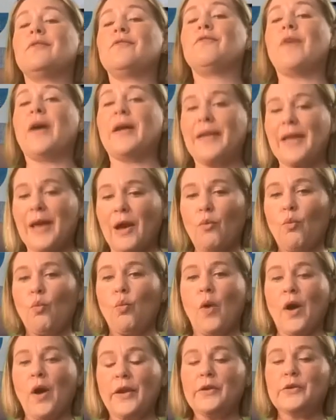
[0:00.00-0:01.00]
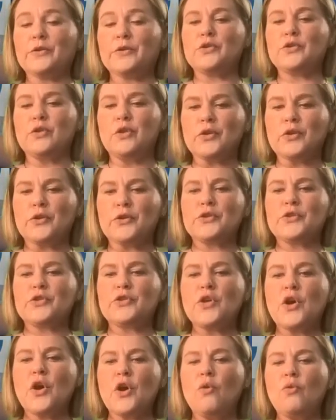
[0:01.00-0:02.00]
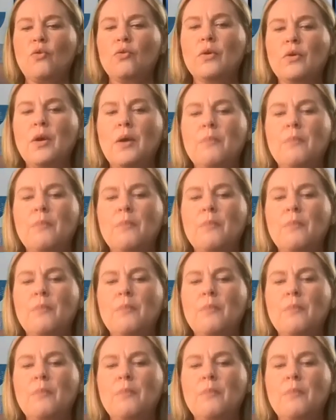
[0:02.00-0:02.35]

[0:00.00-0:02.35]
finding out what your learners know,